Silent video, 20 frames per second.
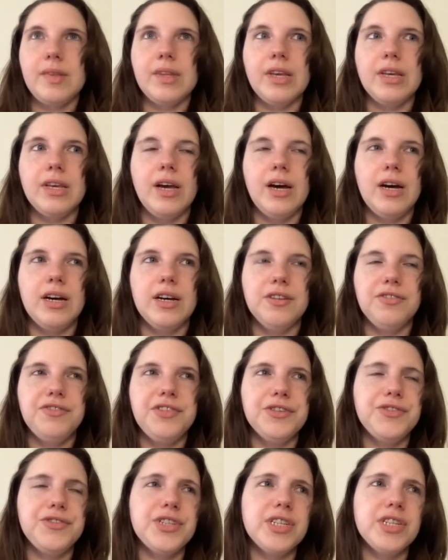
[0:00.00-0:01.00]
uh,
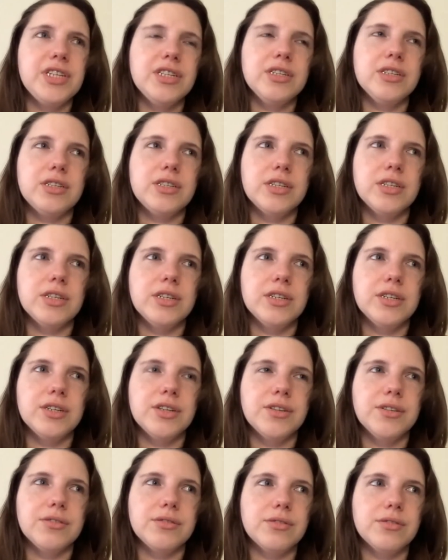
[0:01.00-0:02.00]
15
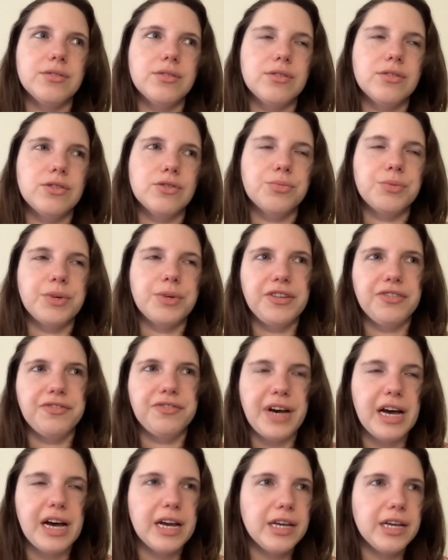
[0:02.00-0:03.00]
to
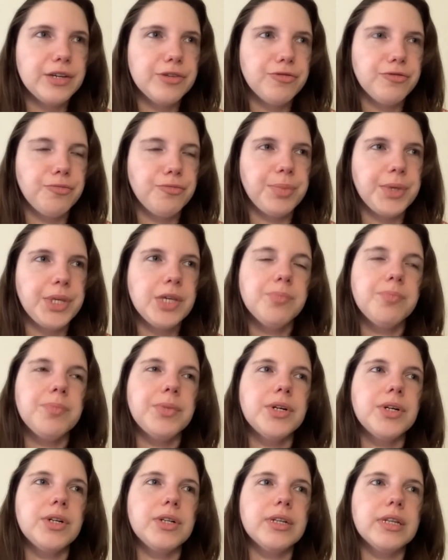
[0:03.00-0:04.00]
25
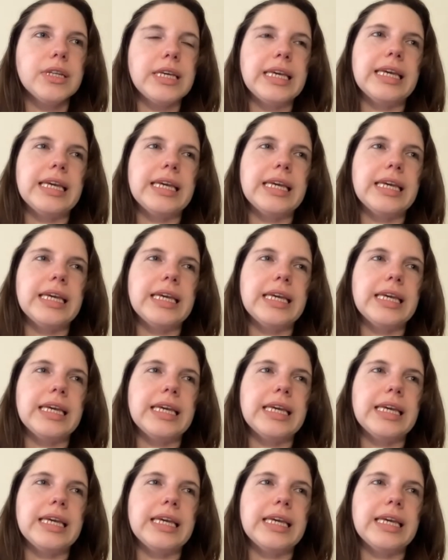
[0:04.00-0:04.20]
people